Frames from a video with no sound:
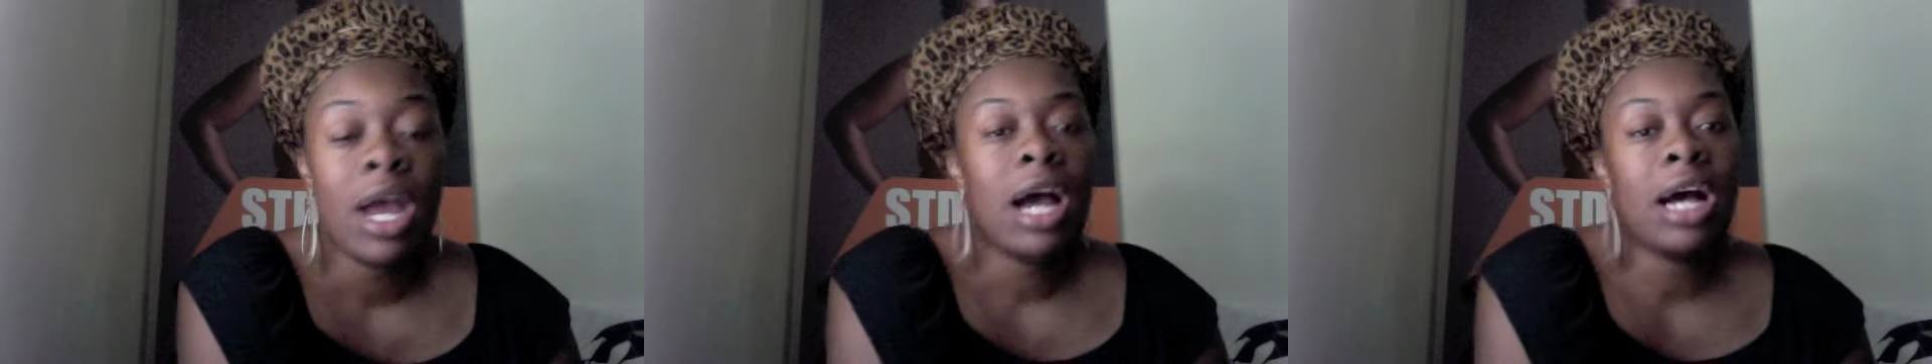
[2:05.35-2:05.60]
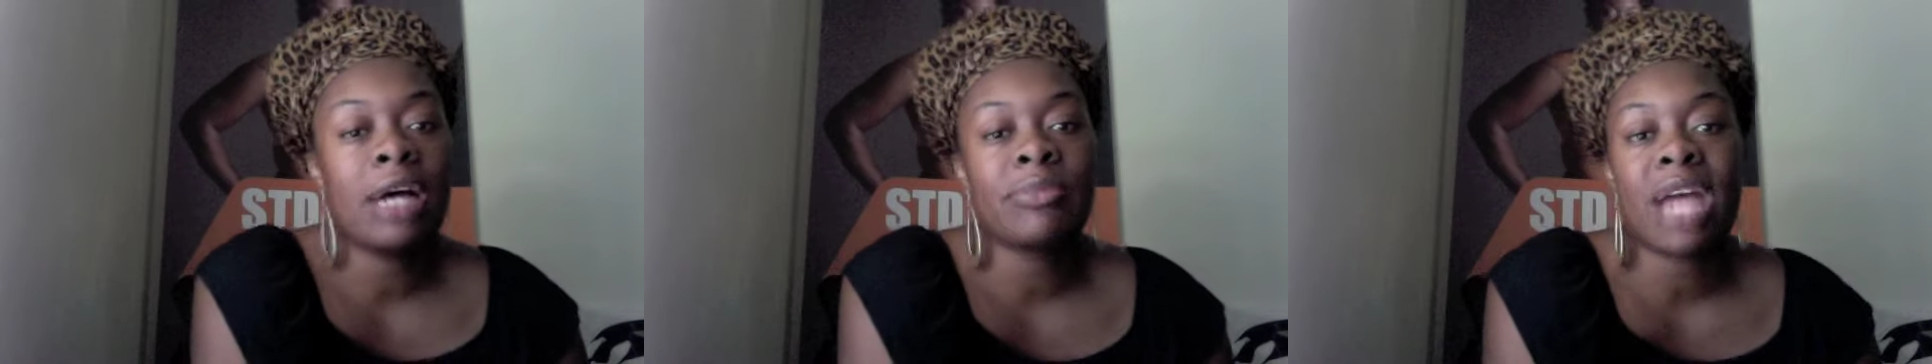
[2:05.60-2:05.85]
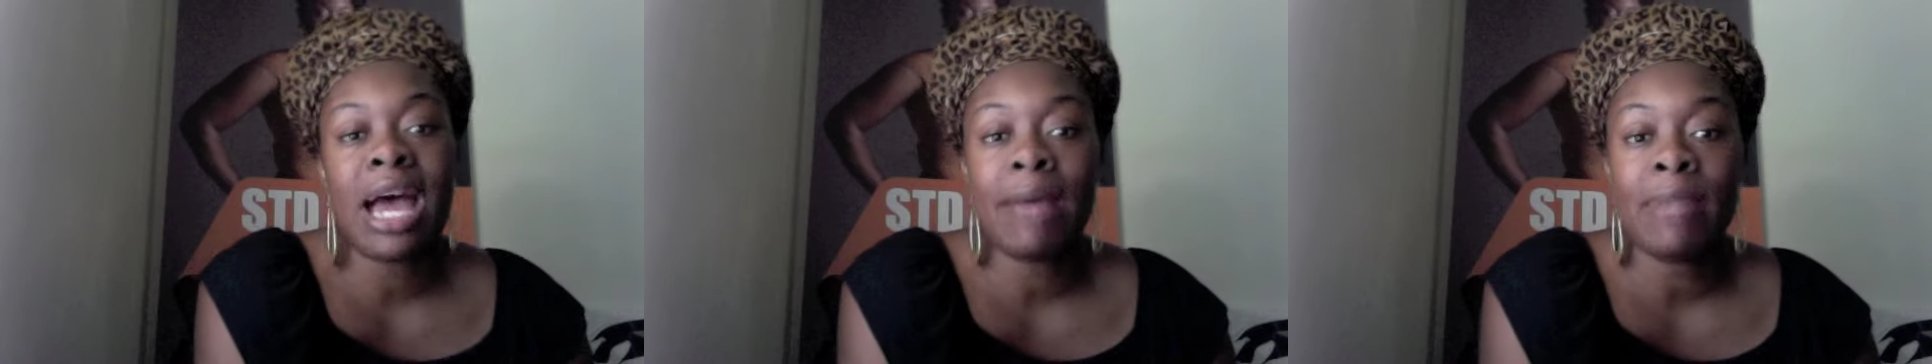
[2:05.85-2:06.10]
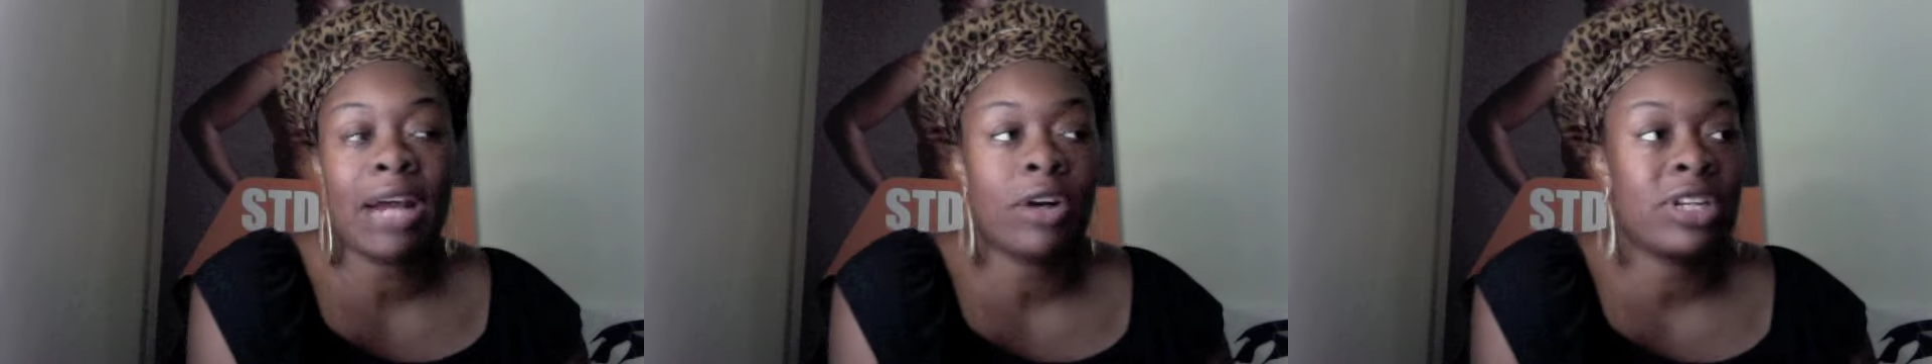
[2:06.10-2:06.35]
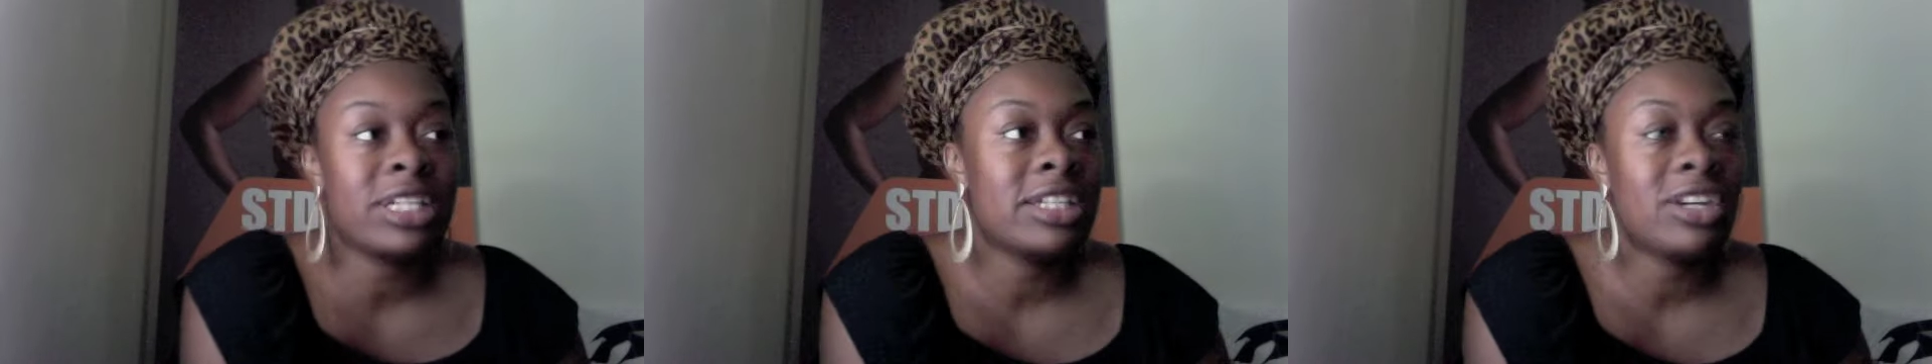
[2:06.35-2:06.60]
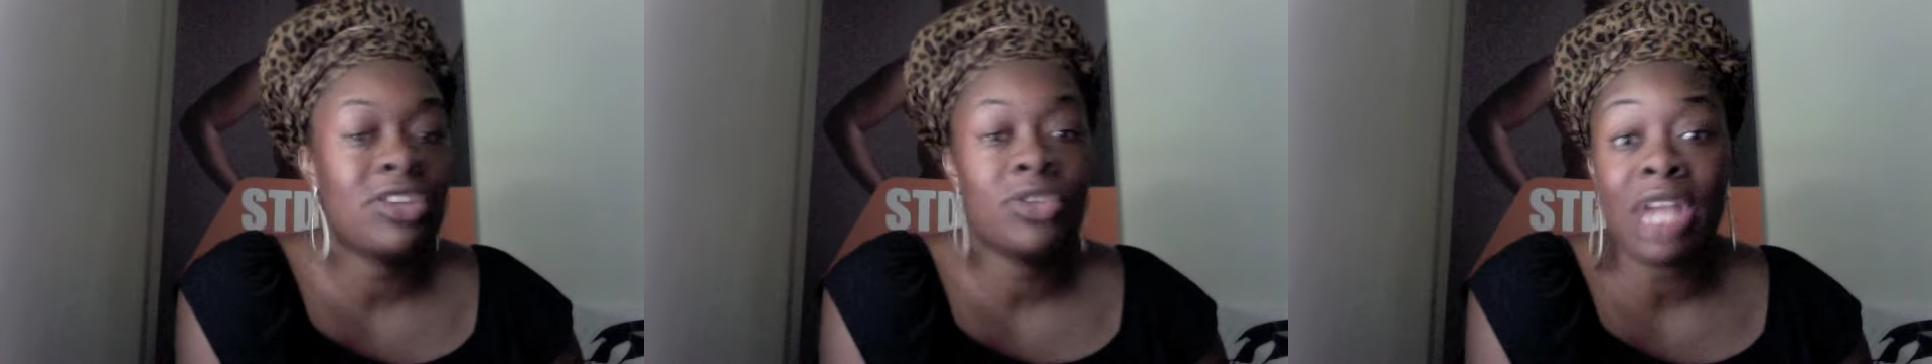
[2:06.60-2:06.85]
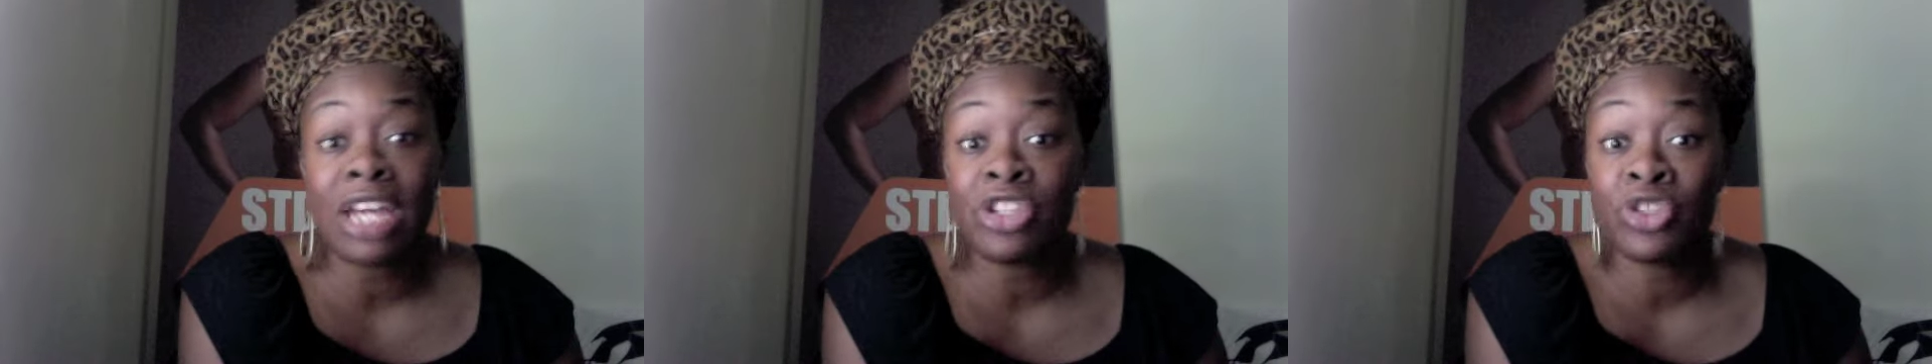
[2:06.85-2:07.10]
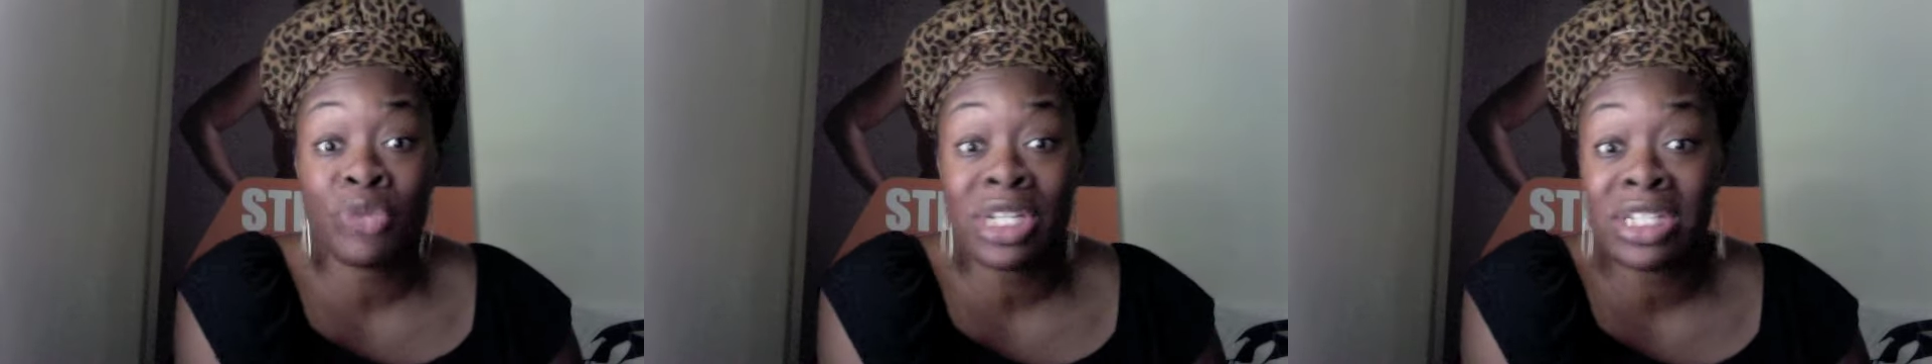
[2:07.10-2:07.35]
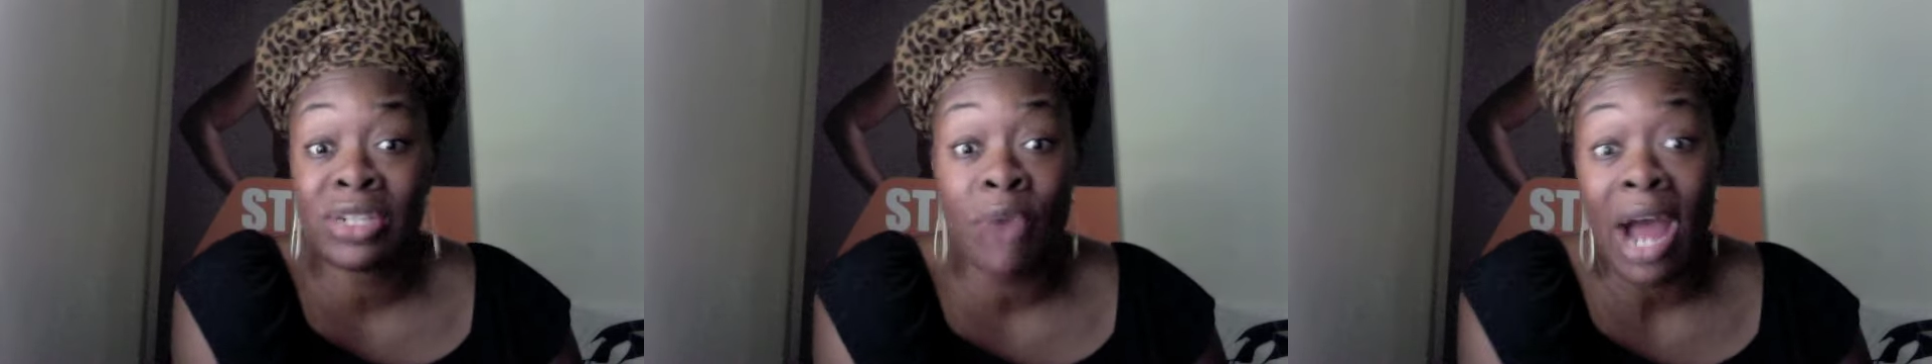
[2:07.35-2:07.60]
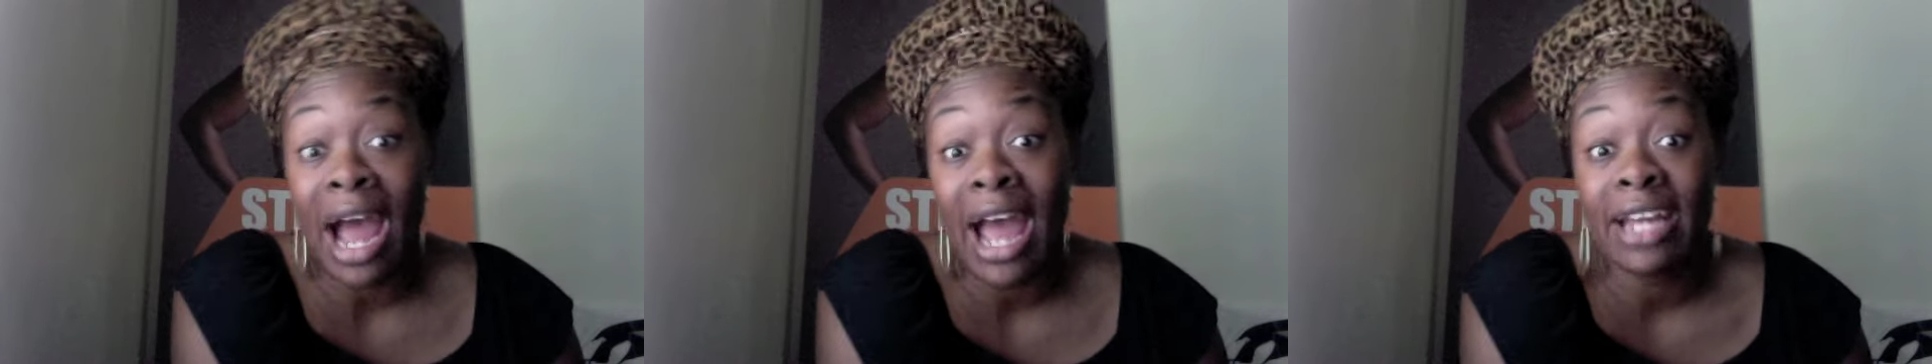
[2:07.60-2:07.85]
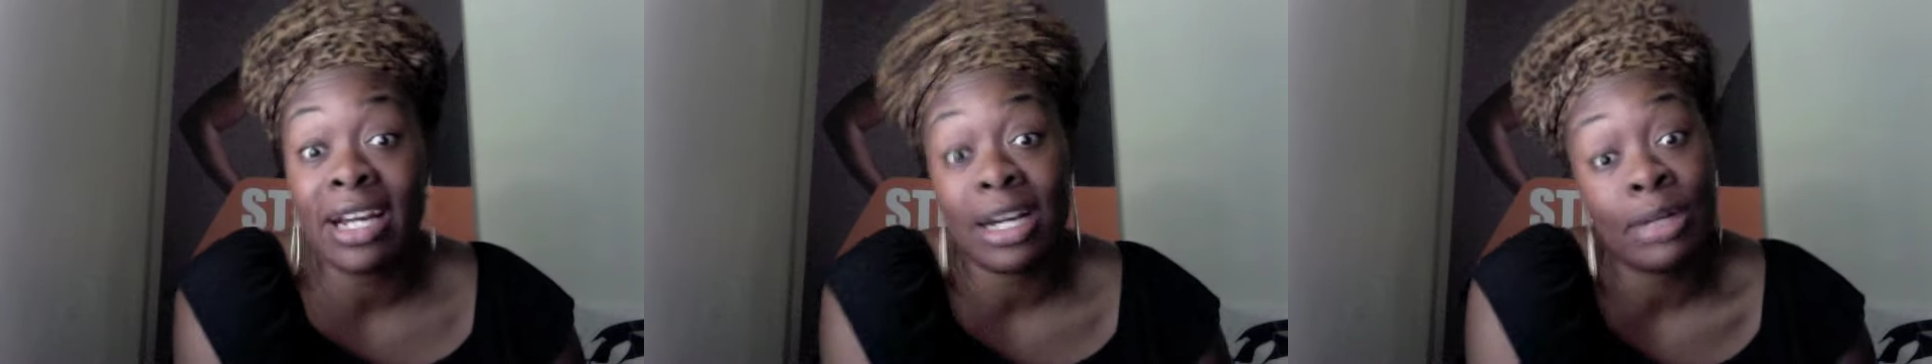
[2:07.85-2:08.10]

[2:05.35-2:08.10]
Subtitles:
So I'm not going to tell you that's the reason why.